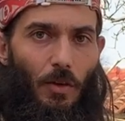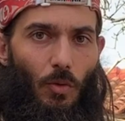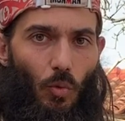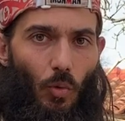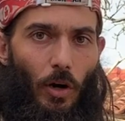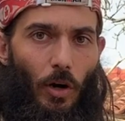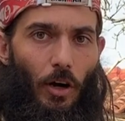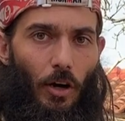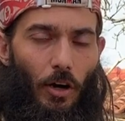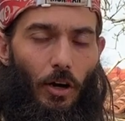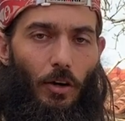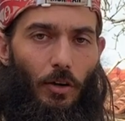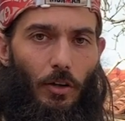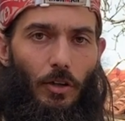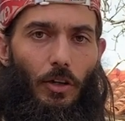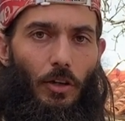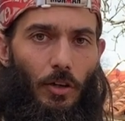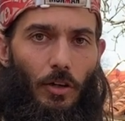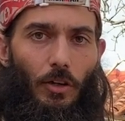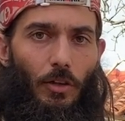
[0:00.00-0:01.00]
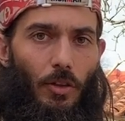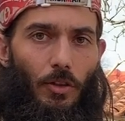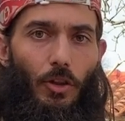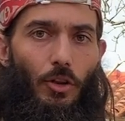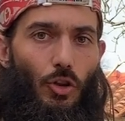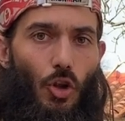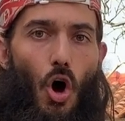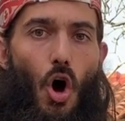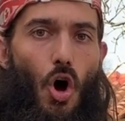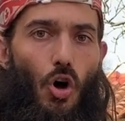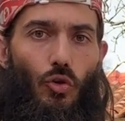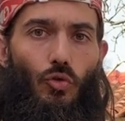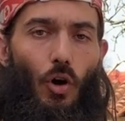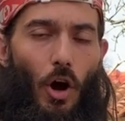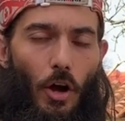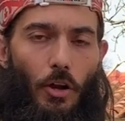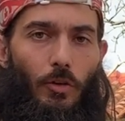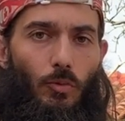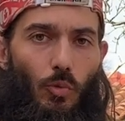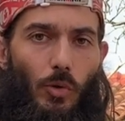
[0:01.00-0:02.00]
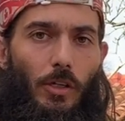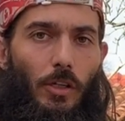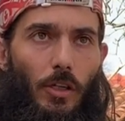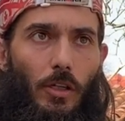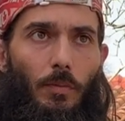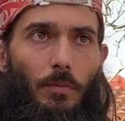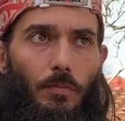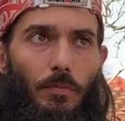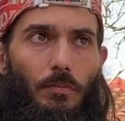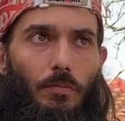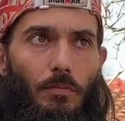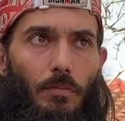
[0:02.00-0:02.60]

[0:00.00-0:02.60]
where the long run will